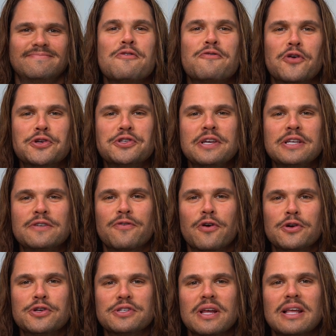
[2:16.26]
First things
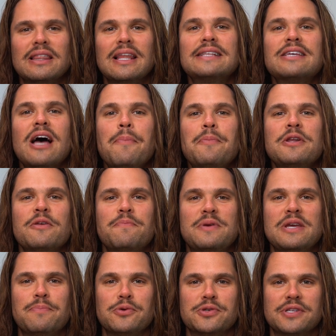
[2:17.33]
first, let's hop into the
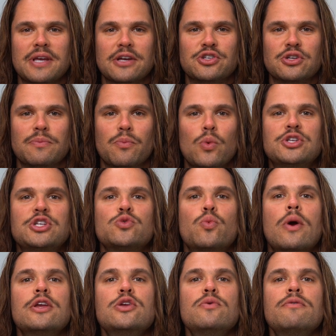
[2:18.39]
people section, which is
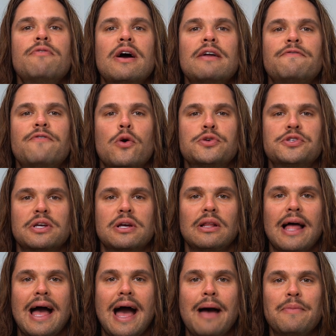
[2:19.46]
where you invite folks to
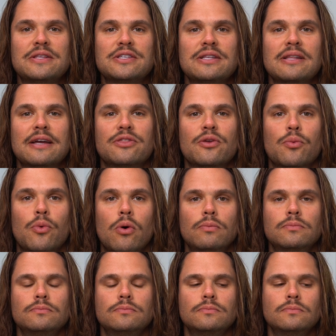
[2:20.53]
collab and select the role.